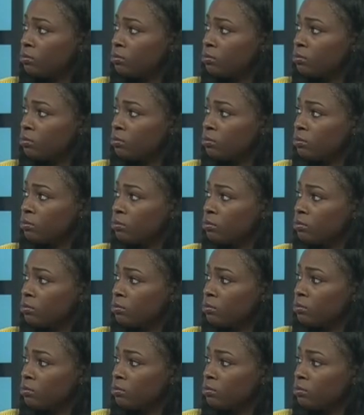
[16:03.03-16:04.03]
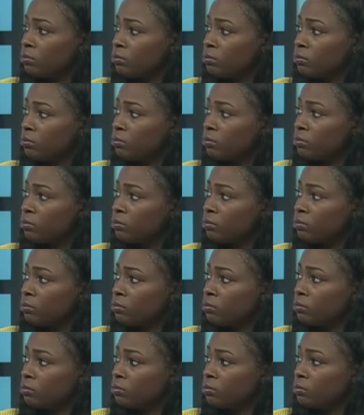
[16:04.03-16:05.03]

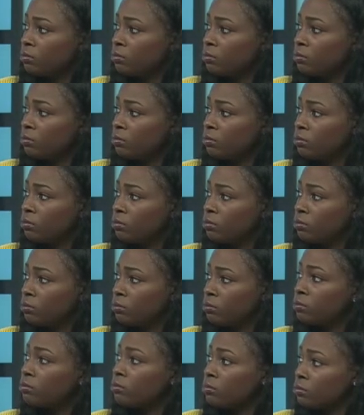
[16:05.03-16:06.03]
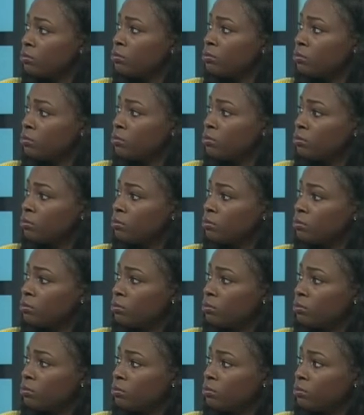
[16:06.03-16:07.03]

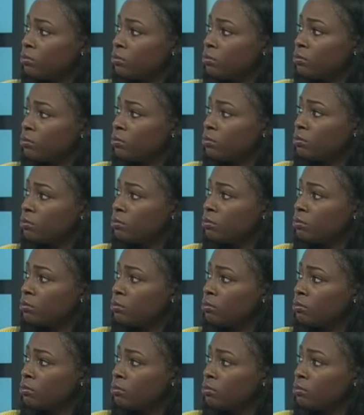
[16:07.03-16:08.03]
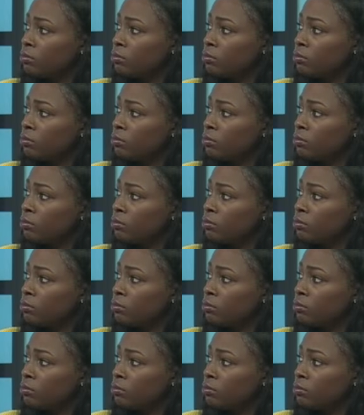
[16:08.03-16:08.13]
(not speaking)